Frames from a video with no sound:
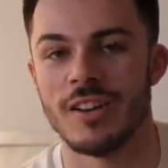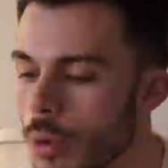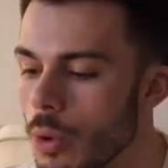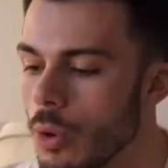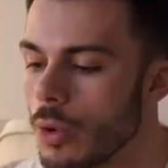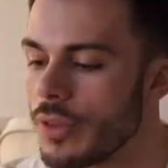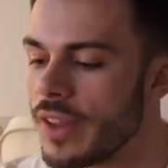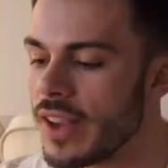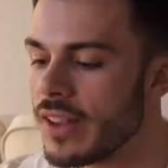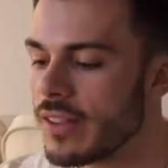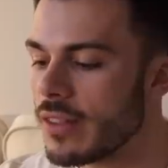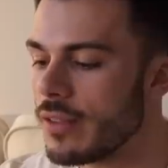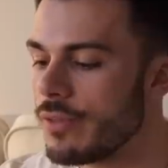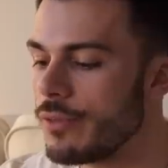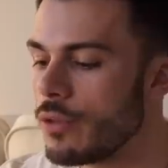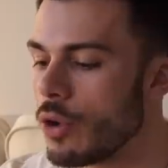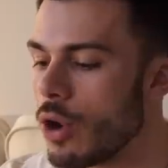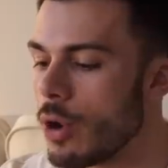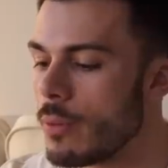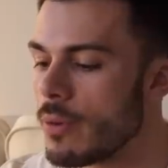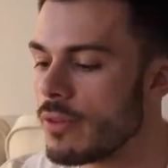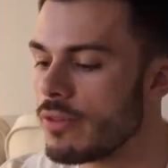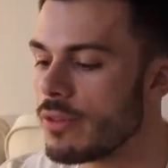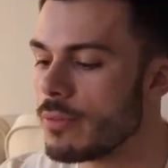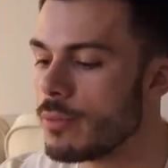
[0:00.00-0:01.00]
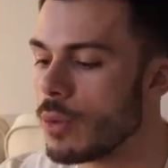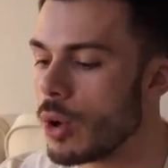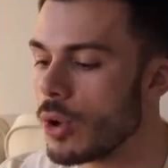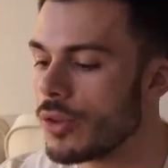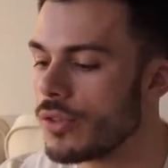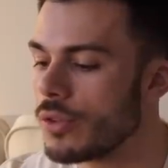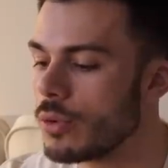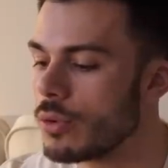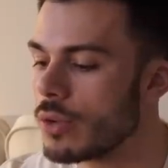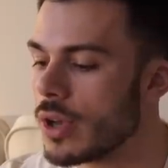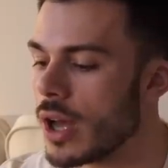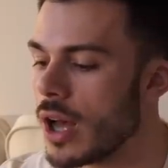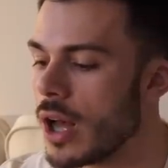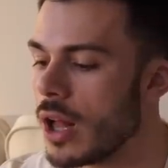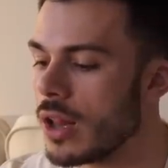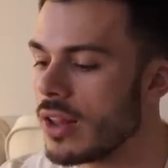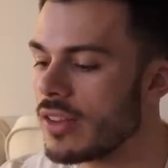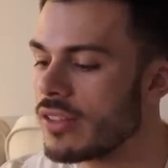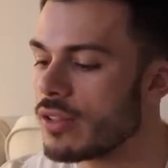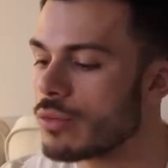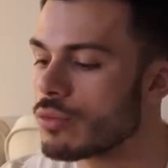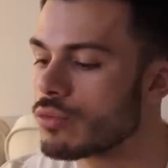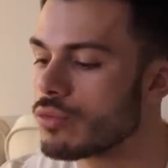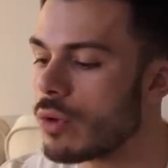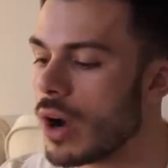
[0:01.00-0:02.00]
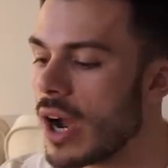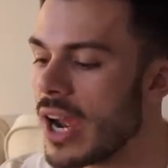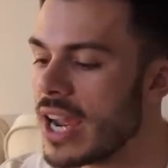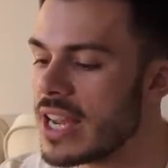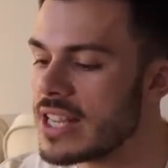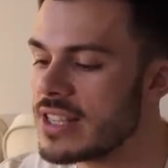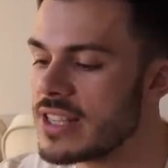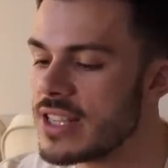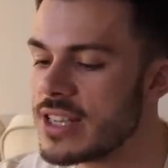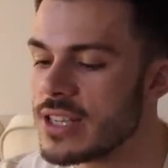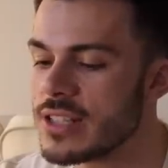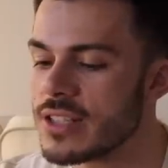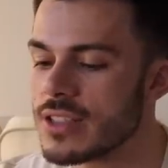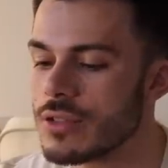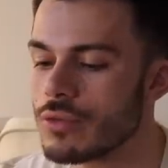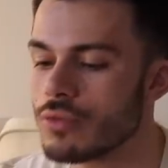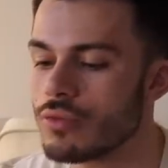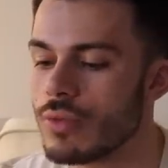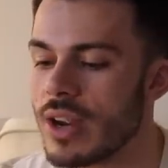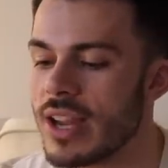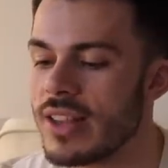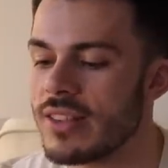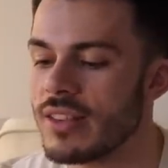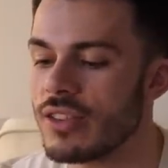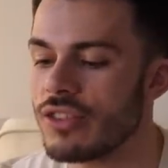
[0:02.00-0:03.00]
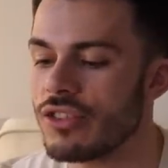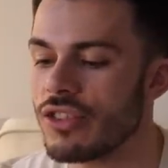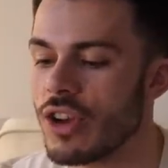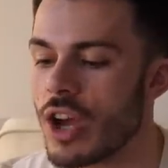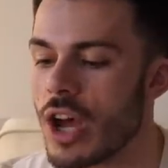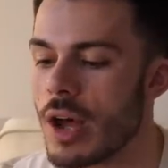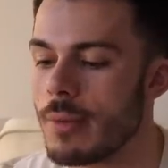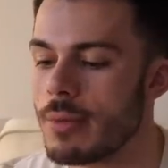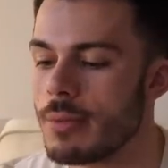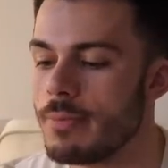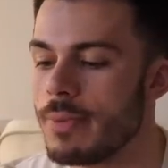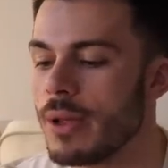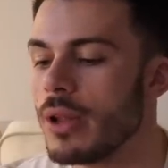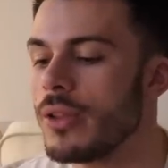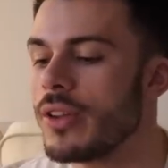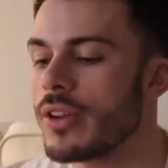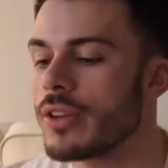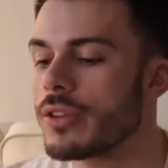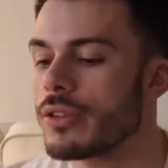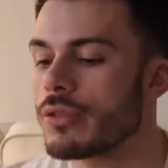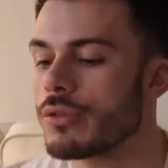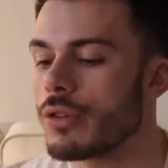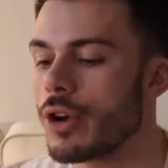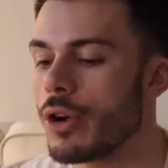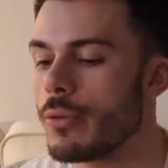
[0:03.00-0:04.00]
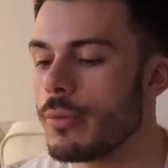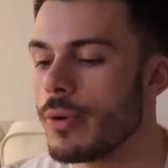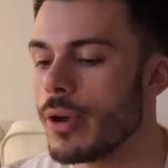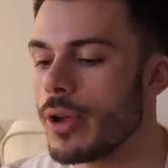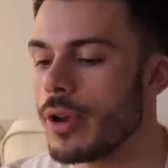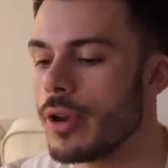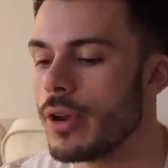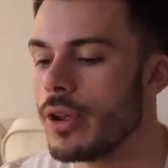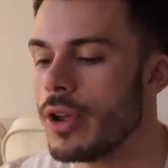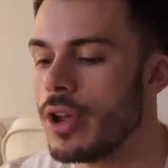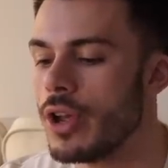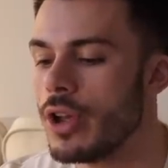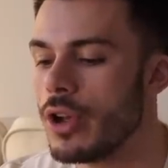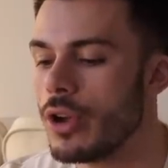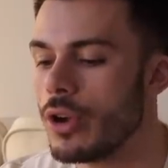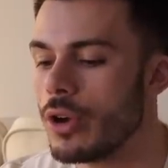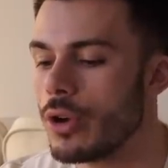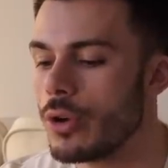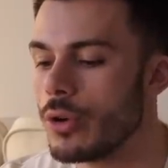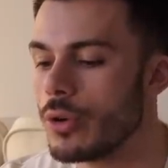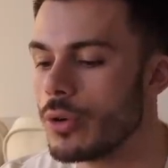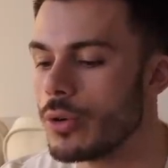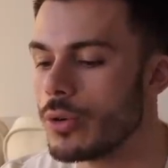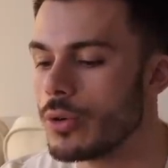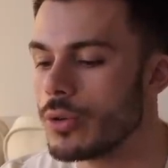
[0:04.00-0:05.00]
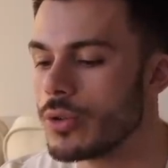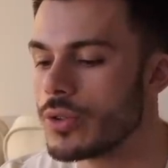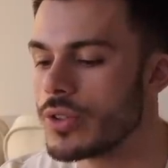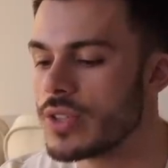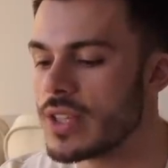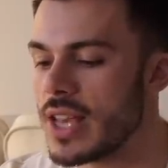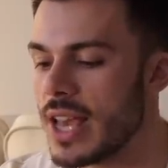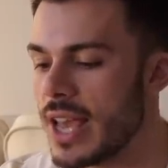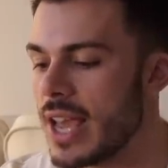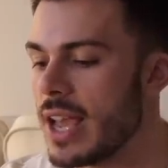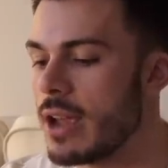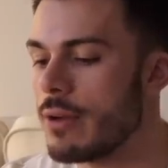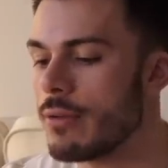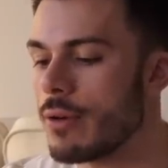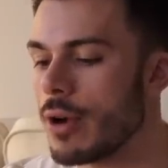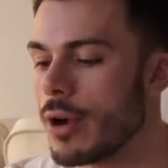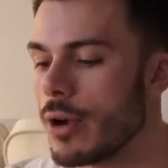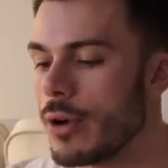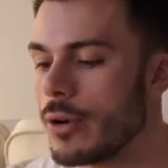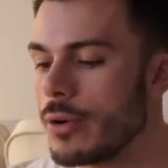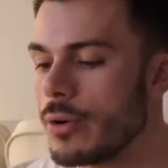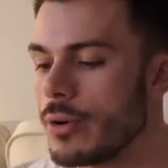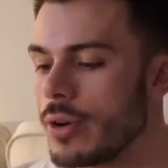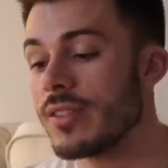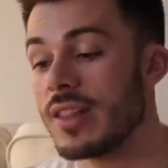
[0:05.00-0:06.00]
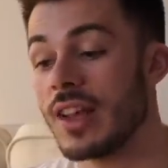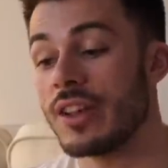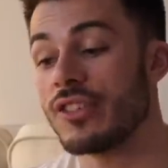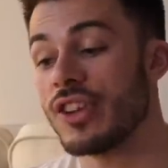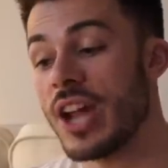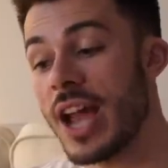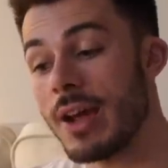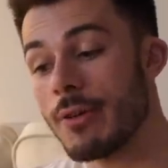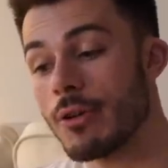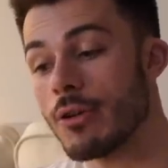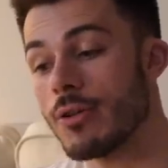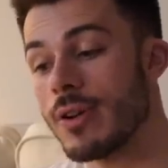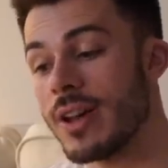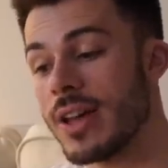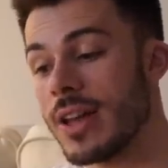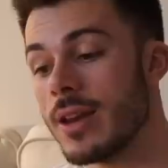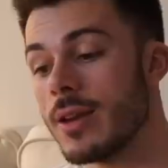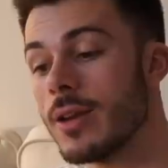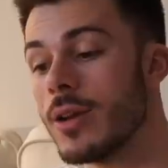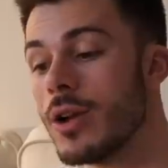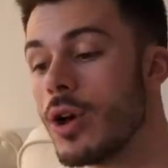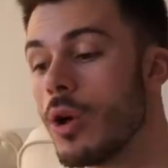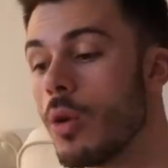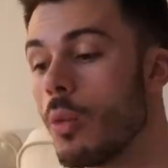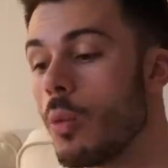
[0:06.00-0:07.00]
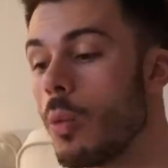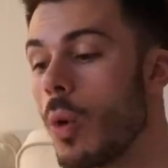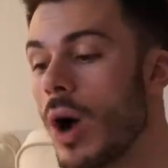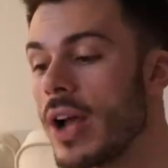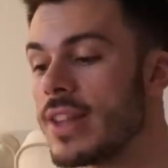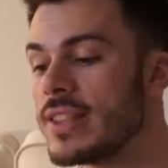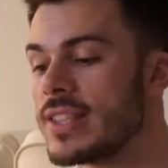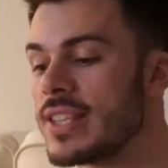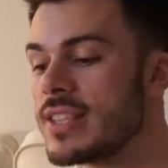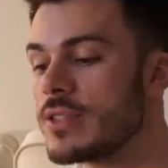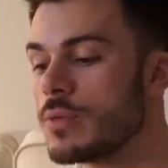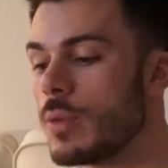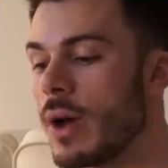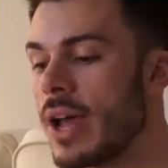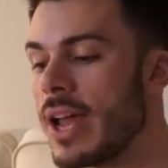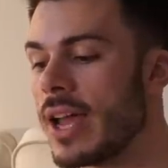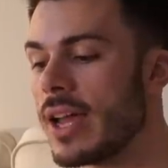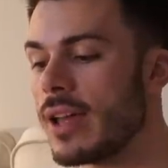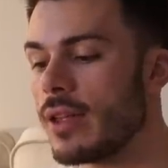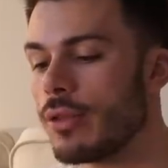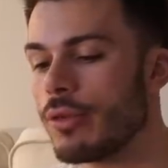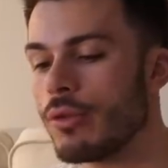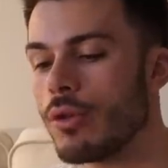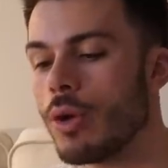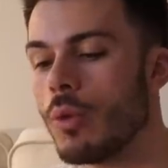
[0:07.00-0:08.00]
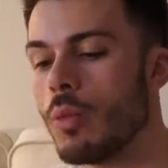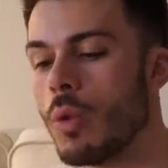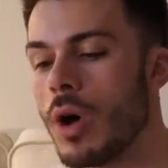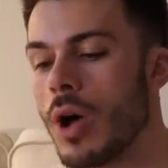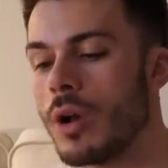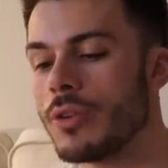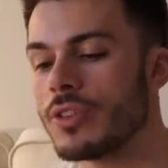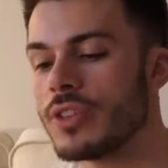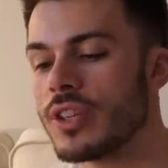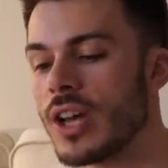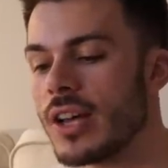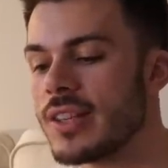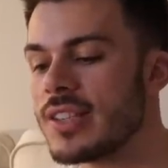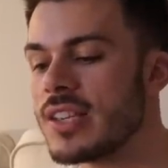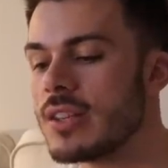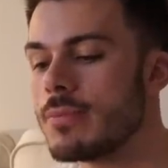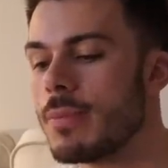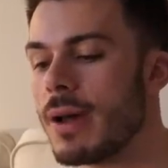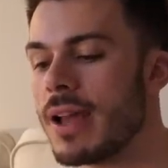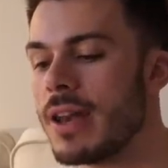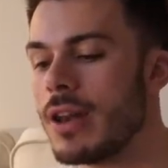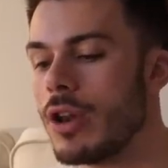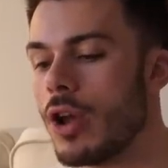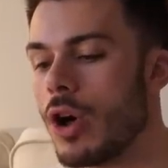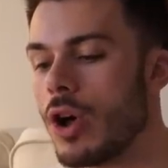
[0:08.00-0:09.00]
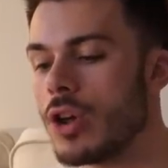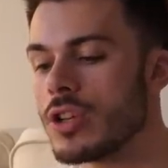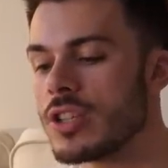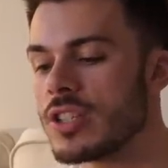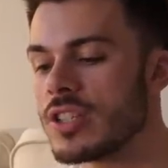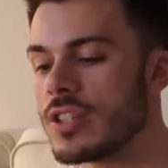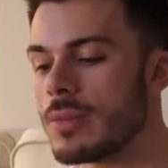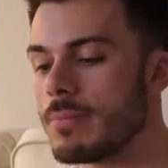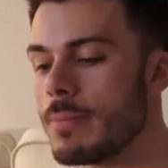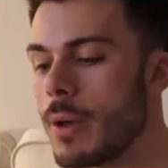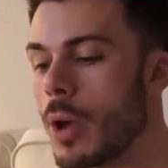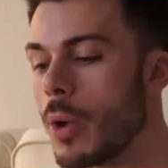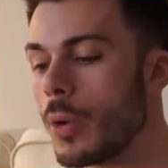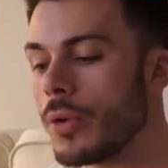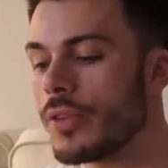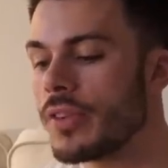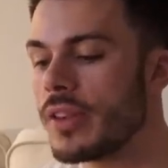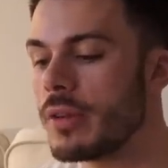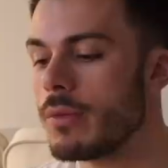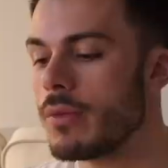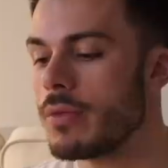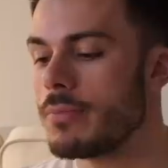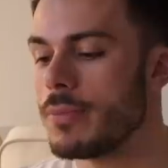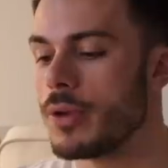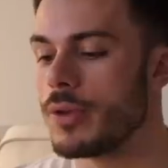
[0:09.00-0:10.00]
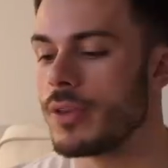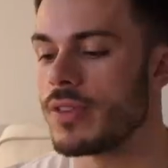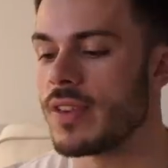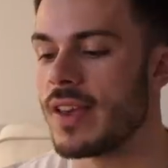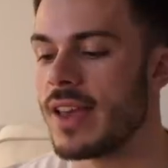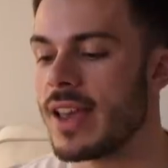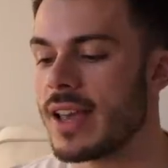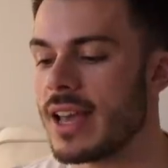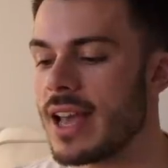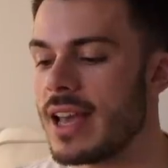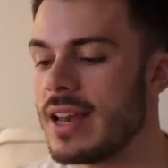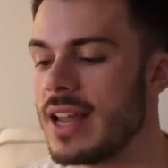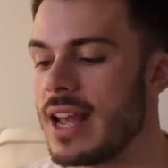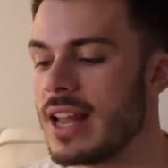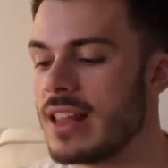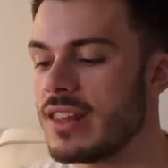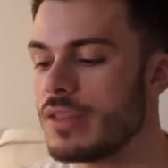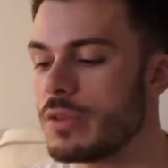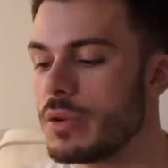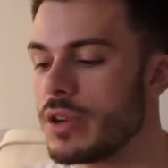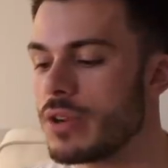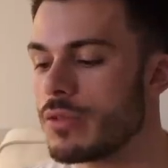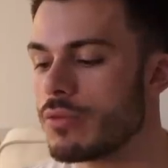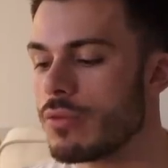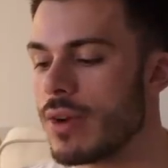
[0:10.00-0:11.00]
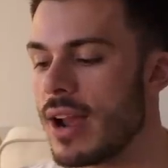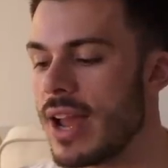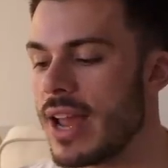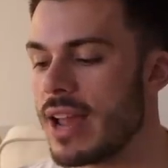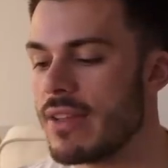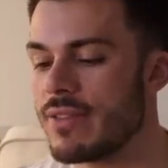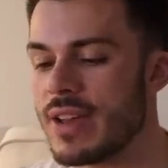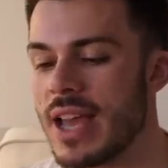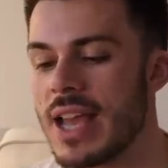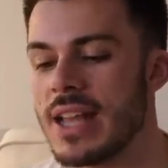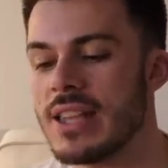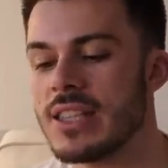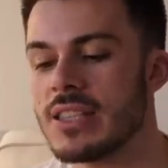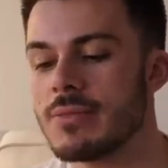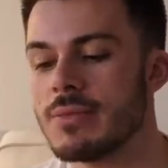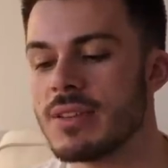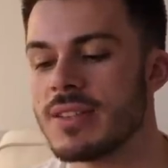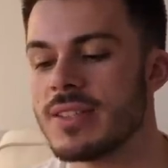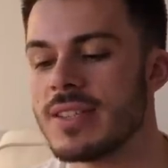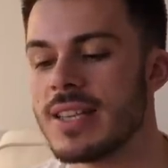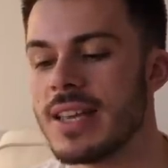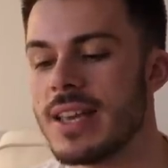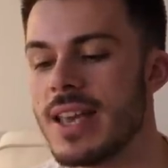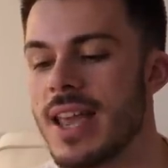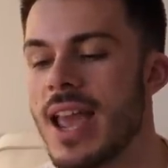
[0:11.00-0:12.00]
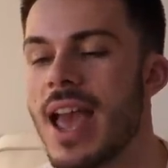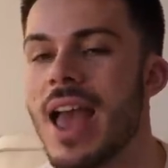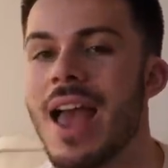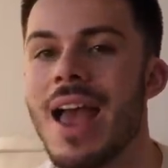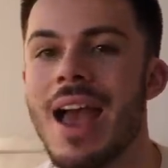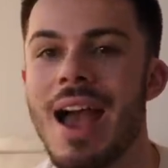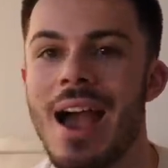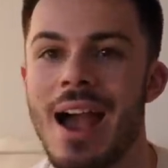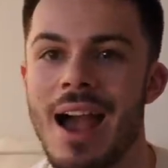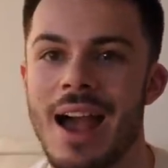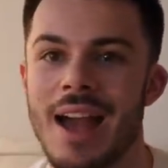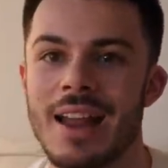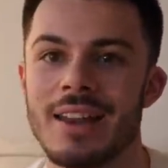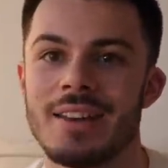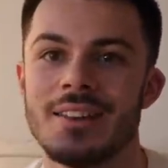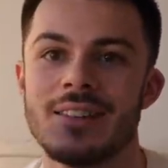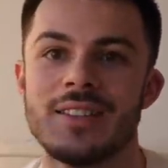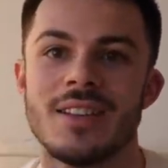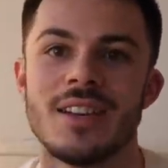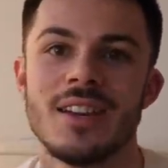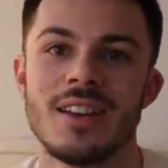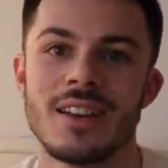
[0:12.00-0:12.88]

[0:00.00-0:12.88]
Paul Takes the Form of a Mortal Girl is a riotous, razor-sharp Bildungsroman whose hero slash heroine winds his way through a world gutted by loss, pulsing with music, and into an array of intimacy and